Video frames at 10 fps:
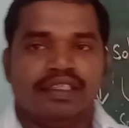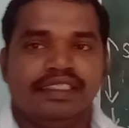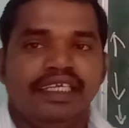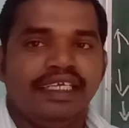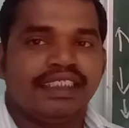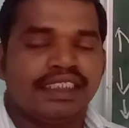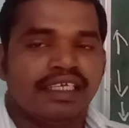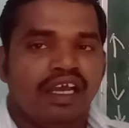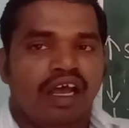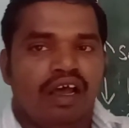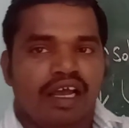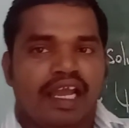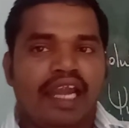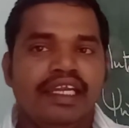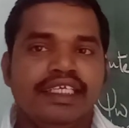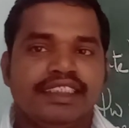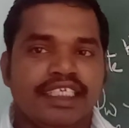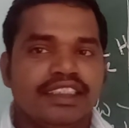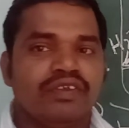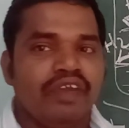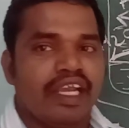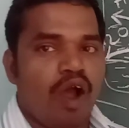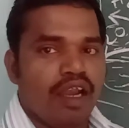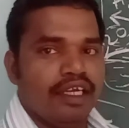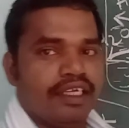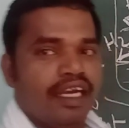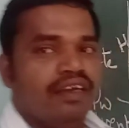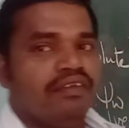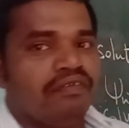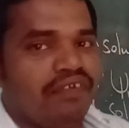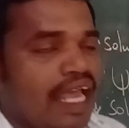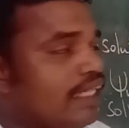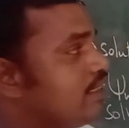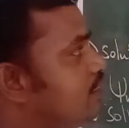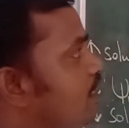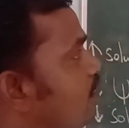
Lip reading: This conditions we call it a flaccid